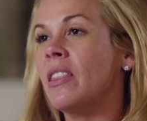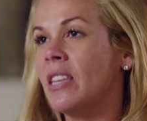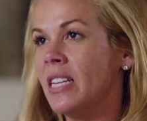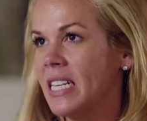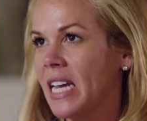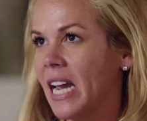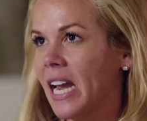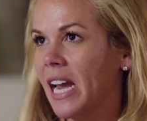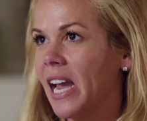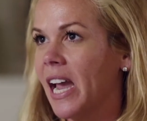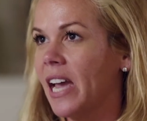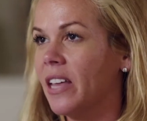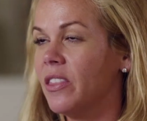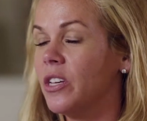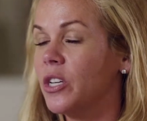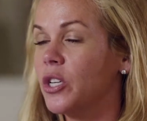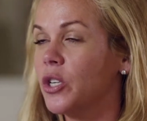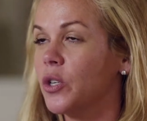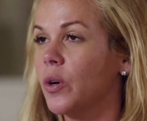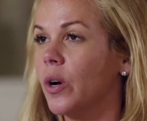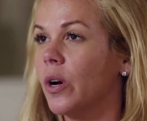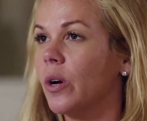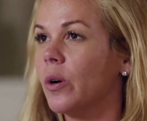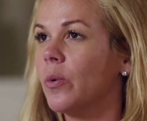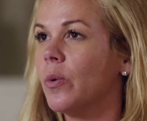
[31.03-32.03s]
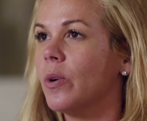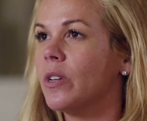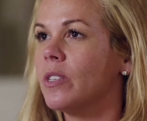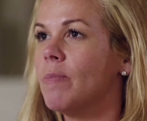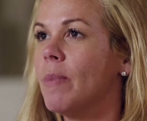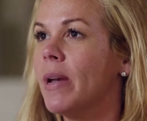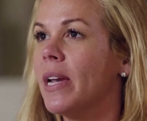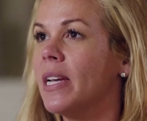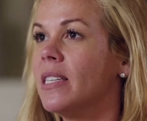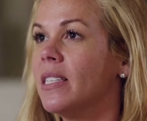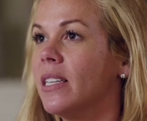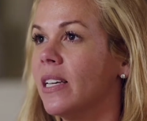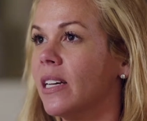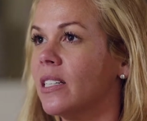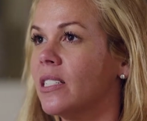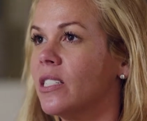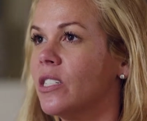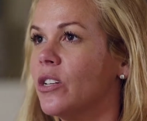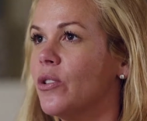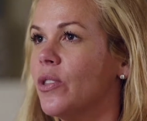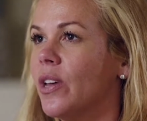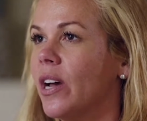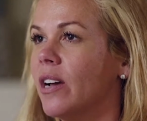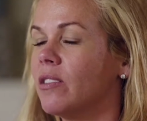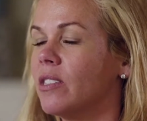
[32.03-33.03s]
The day I had the stroke was May 6,
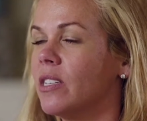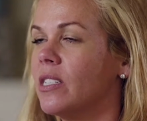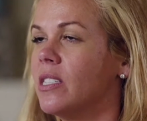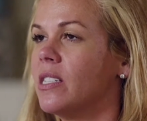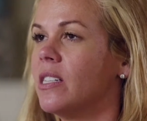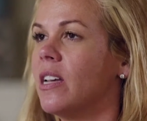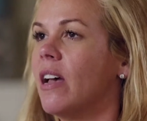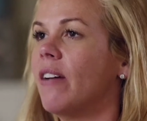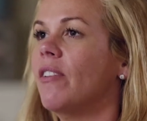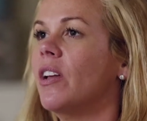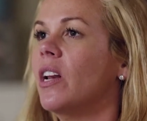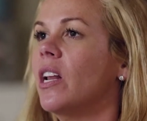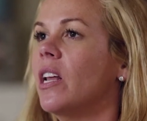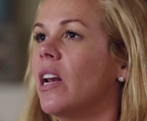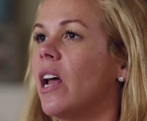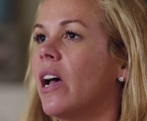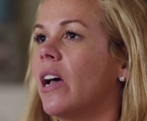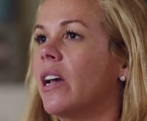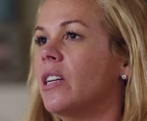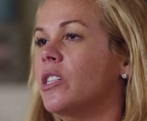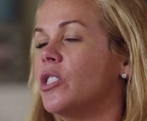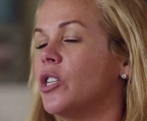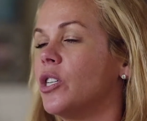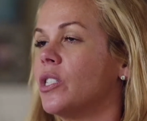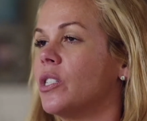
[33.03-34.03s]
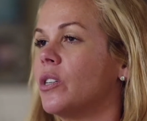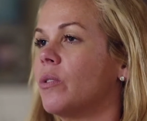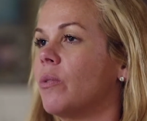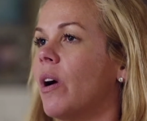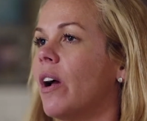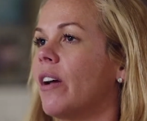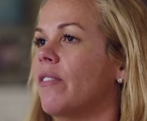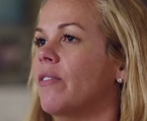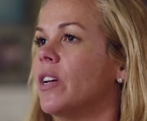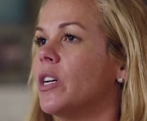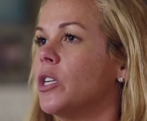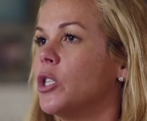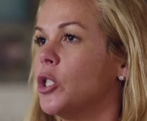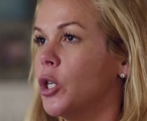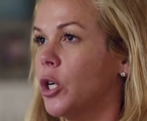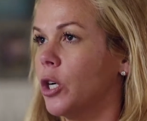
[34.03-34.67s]
2007, and I had just arrived at